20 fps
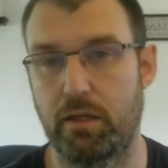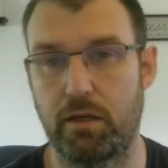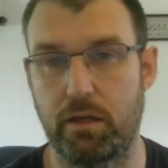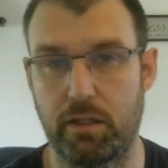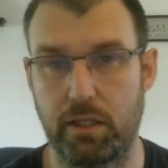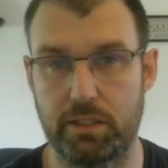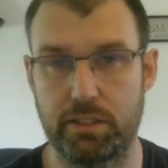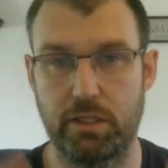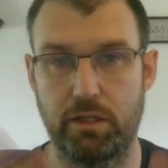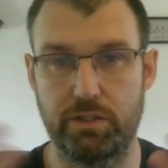
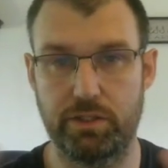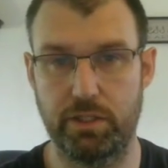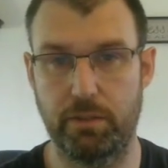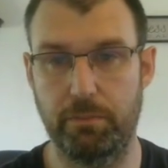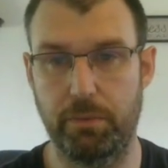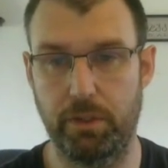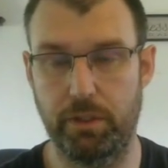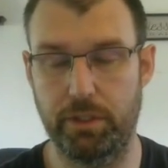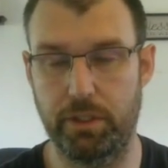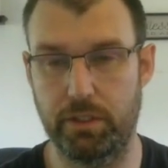That's how
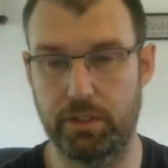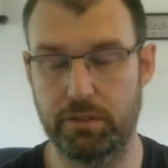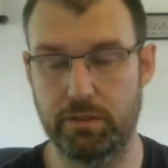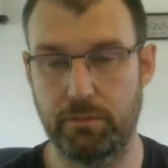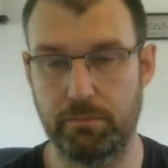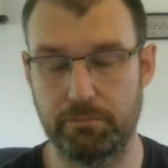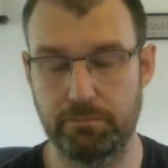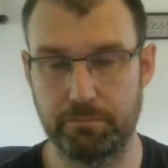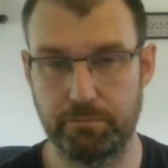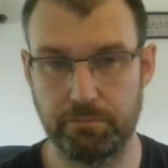simple it is.
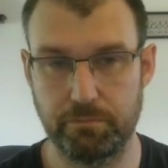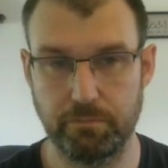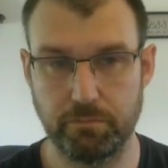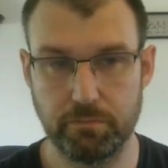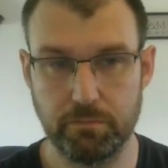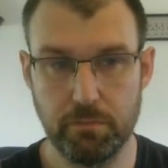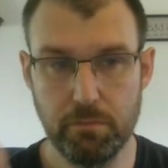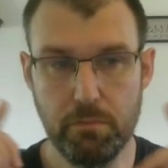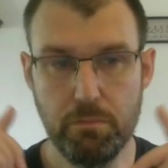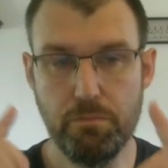
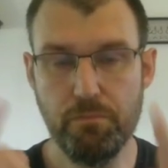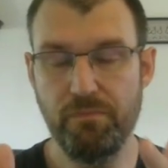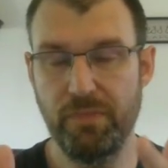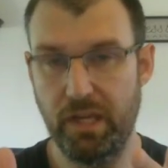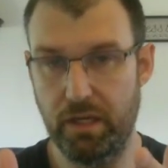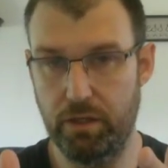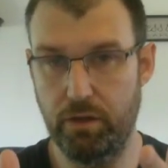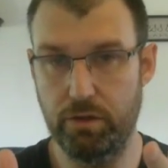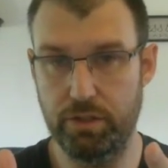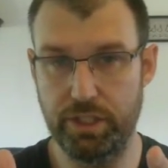
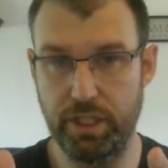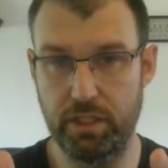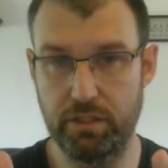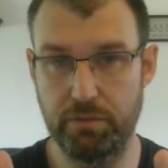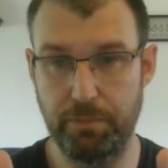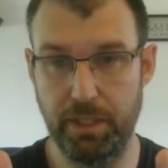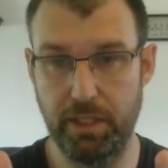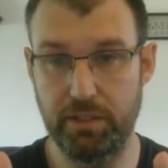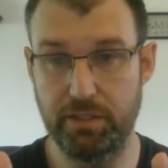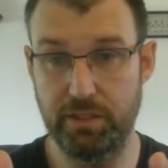Your chess
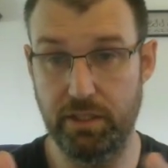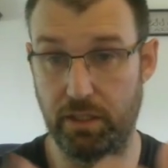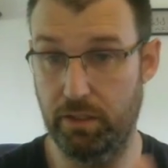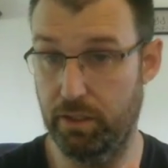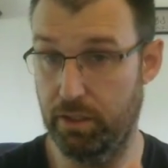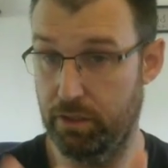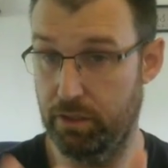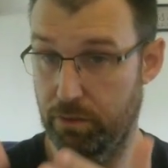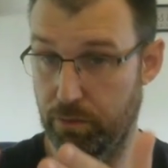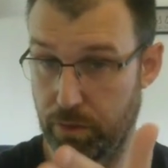piece,
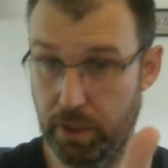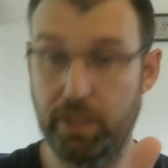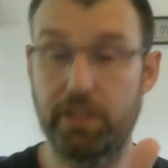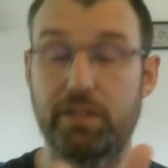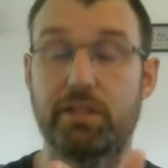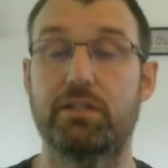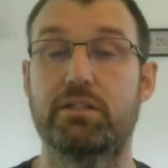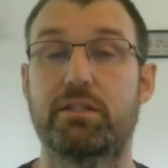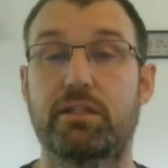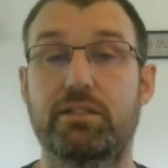like the rook
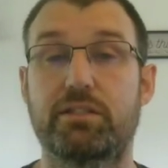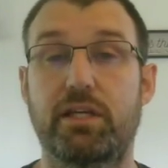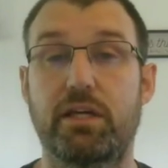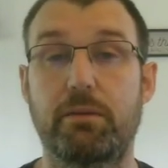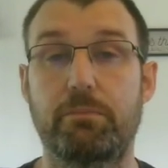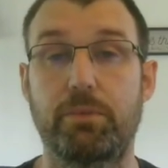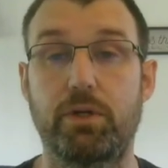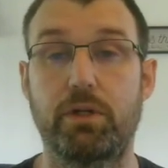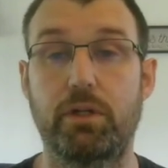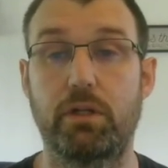in this
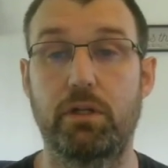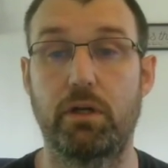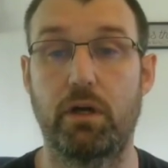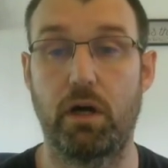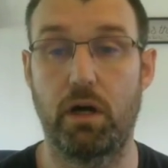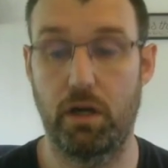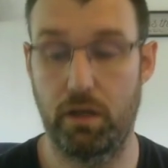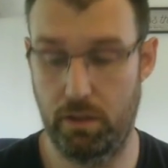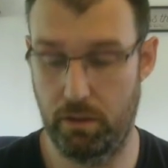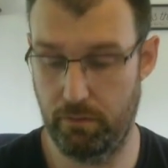example
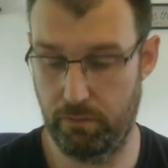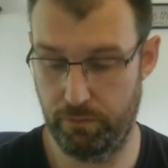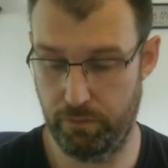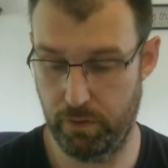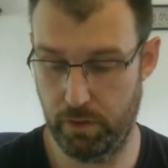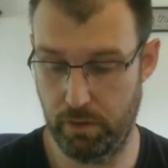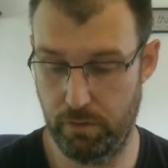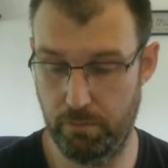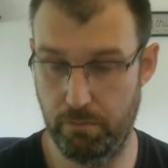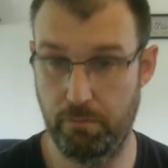
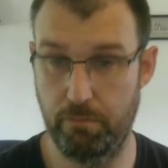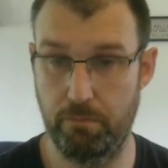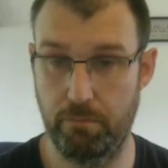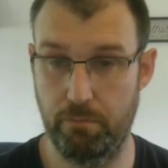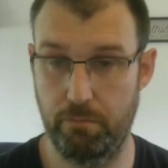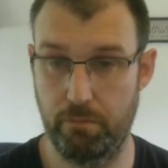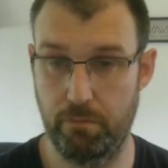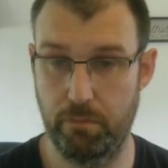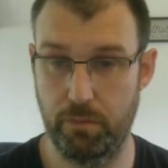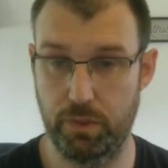from
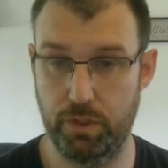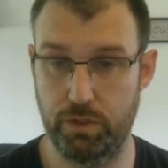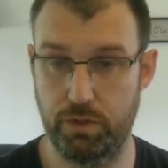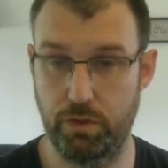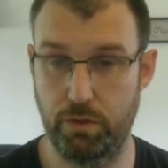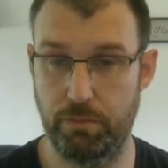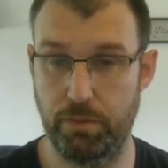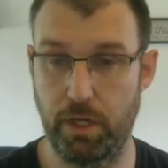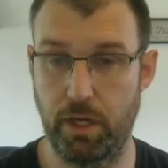2